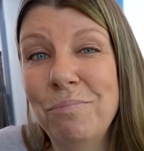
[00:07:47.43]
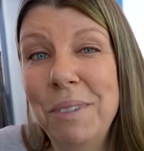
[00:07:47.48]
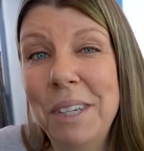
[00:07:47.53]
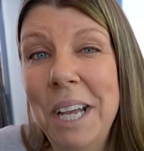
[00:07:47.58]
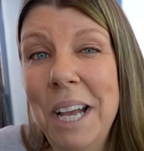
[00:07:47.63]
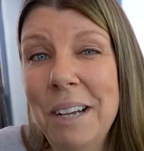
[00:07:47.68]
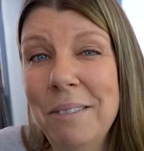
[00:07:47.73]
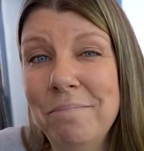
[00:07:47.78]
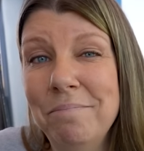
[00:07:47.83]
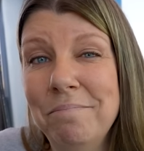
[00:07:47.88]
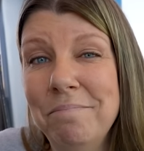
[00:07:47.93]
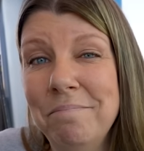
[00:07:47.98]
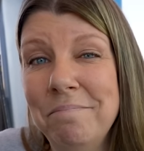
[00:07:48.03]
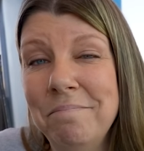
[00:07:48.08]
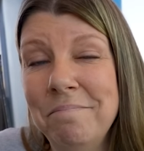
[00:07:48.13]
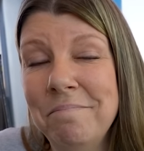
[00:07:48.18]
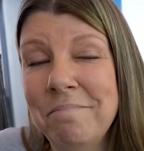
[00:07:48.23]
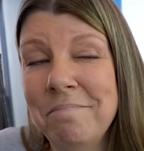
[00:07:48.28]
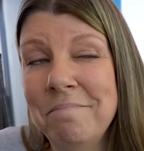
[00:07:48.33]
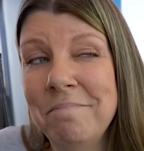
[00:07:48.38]
Yeah.
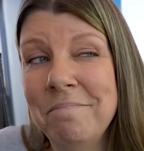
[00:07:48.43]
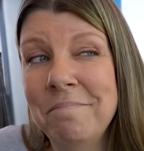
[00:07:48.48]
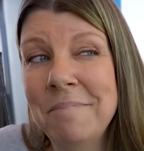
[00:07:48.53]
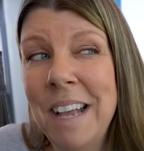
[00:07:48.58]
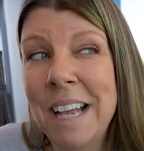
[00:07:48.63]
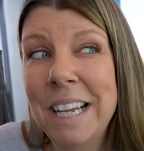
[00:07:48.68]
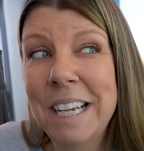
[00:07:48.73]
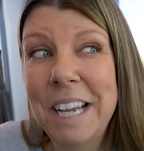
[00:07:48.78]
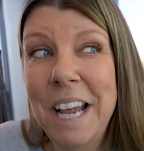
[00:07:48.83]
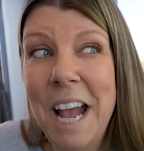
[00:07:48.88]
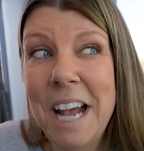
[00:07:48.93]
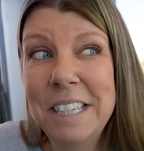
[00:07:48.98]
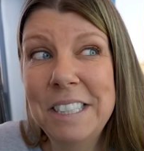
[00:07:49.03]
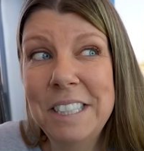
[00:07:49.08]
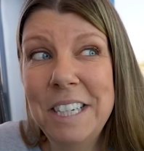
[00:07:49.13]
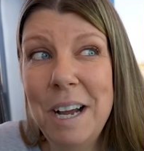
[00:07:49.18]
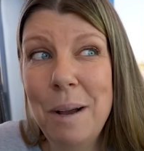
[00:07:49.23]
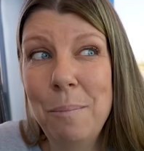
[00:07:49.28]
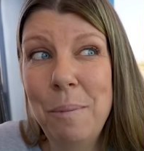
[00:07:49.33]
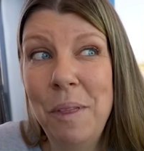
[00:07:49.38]
Gas
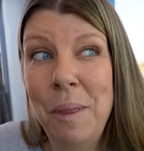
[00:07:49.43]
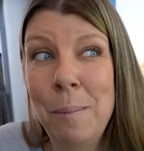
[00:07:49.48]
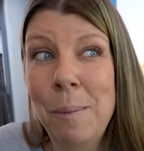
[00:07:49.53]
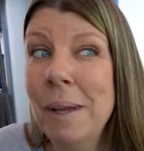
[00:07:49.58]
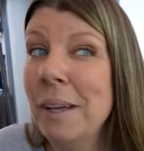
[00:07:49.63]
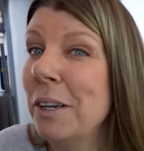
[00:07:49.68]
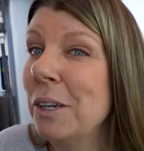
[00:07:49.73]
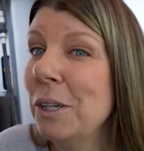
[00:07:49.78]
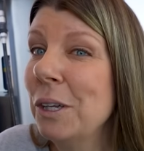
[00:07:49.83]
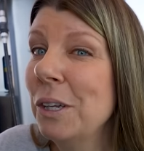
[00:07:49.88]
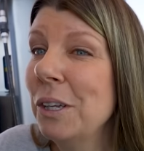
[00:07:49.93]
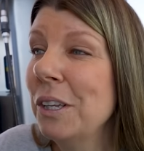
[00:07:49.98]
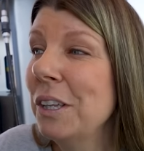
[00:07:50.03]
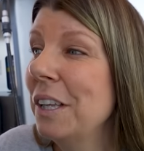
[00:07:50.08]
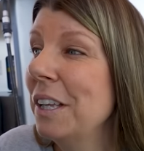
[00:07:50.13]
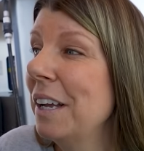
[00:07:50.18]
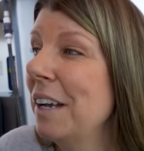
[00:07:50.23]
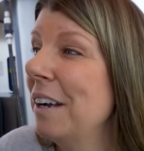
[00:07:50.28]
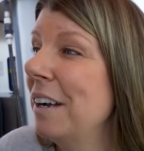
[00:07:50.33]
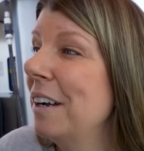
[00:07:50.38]
stop in the
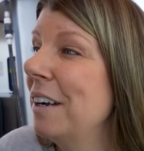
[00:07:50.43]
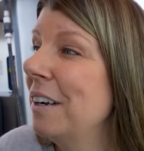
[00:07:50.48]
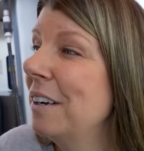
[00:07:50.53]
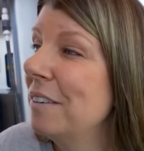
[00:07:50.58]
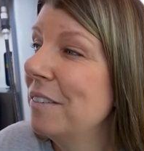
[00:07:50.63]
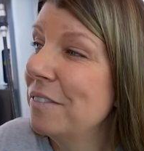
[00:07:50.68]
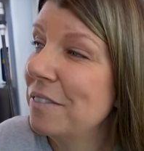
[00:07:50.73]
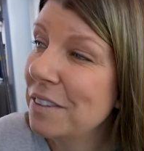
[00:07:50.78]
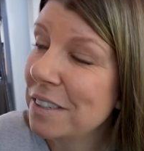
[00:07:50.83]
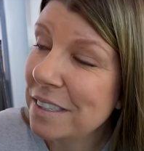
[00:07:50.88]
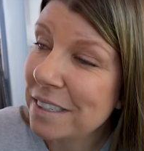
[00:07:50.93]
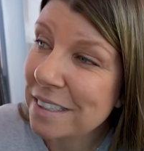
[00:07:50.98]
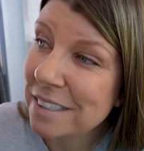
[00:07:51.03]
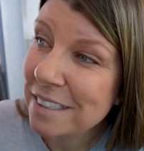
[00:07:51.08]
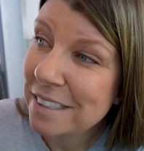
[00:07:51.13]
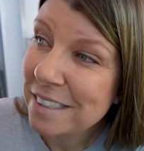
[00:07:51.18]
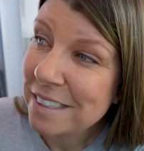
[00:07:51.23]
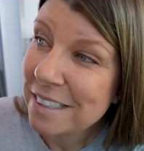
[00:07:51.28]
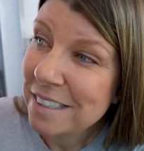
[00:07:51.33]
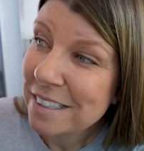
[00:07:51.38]
middle of
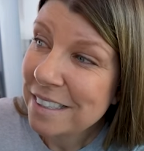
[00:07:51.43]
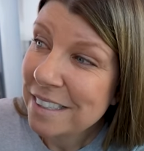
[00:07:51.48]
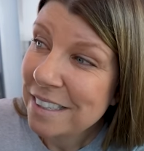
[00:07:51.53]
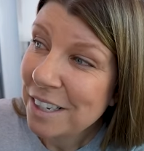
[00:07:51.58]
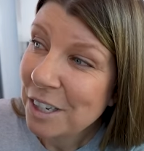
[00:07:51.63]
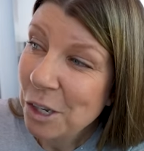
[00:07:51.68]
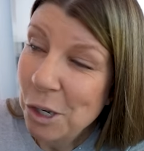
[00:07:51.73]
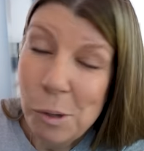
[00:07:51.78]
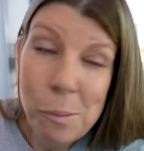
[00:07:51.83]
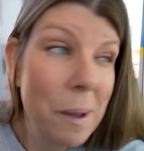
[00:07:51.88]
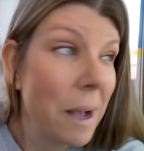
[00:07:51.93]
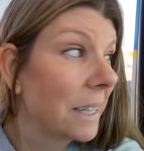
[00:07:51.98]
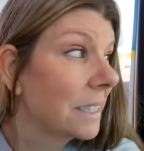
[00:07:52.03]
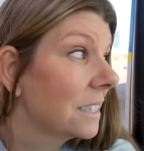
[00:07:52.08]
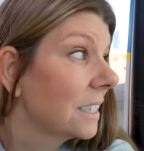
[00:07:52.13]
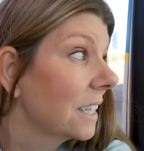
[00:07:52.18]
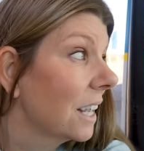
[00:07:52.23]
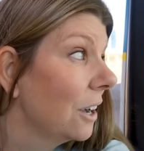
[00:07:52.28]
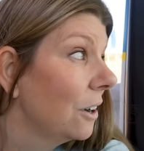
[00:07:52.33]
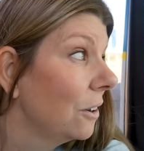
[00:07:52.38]
New
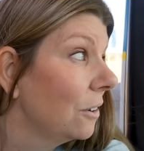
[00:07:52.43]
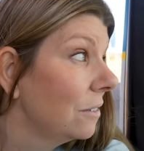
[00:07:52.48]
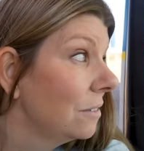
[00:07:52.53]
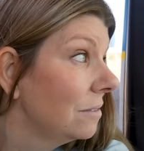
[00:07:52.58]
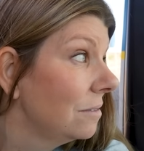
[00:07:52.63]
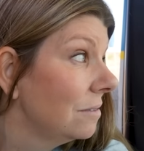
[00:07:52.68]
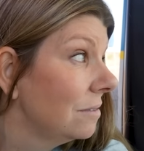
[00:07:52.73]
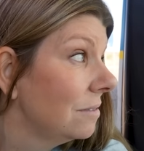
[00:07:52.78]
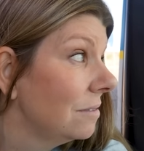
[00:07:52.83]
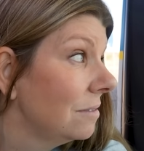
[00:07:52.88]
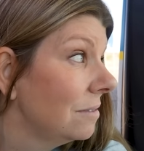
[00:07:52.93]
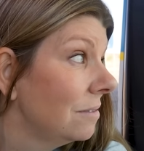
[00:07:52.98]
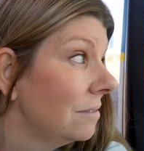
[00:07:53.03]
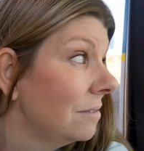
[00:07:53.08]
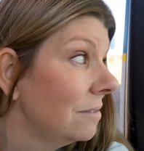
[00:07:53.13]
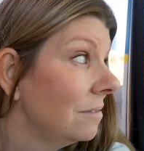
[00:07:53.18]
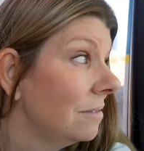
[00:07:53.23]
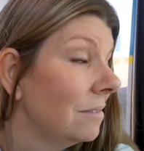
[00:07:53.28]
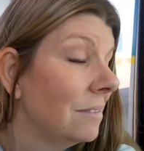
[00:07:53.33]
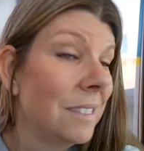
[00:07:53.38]
Mexico
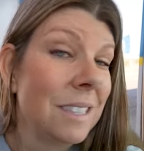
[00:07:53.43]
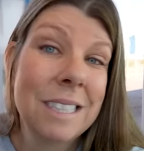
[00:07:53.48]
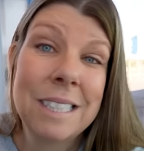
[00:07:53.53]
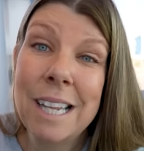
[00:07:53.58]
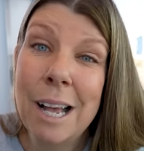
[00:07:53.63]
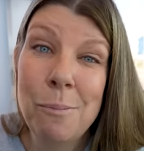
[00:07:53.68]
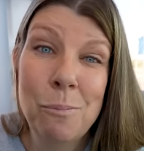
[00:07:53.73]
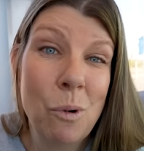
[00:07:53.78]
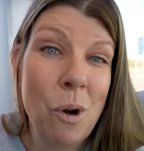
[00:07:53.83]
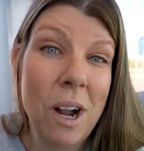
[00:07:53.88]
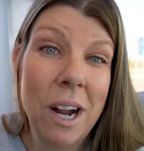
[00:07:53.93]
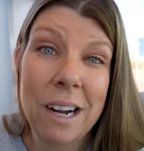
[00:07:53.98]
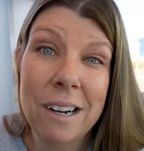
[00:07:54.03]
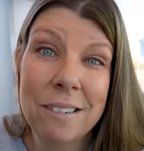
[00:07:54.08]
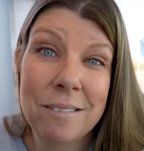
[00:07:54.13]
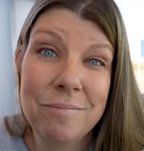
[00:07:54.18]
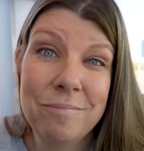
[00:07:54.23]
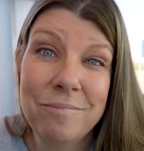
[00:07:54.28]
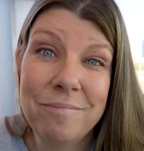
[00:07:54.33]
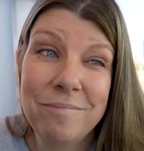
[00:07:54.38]
somewhere.
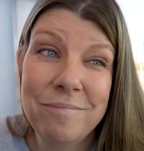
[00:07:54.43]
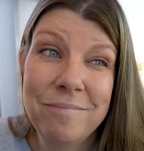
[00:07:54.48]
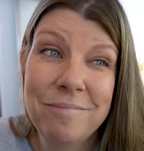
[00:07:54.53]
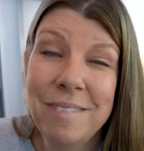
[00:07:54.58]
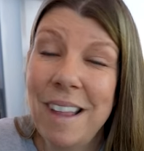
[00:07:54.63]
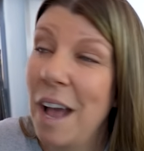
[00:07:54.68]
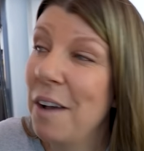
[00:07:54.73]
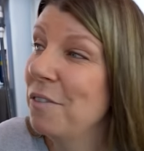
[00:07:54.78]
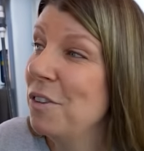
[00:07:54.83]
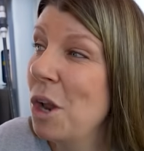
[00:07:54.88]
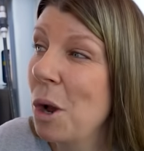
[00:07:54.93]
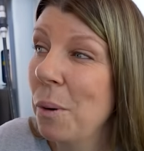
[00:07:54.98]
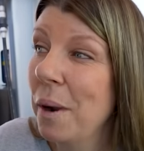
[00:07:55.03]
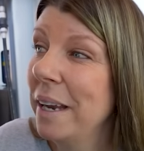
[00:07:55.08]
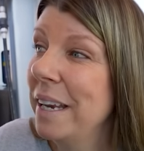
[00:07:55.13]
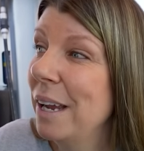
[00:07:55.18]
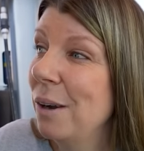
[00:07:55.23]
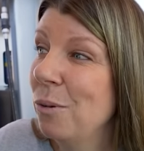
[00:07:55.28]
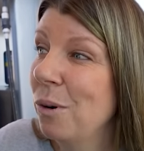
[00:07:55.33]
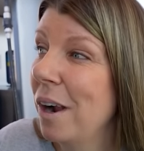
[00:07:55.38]
Have no
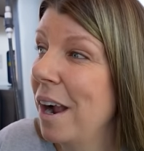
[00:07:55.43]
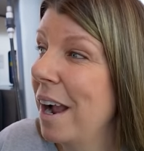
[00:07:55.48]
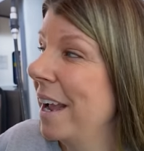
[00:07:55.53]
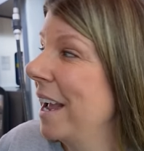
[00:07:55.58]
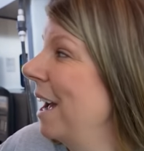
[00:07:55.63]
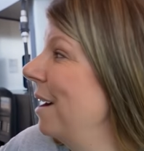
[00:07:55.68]
idea where I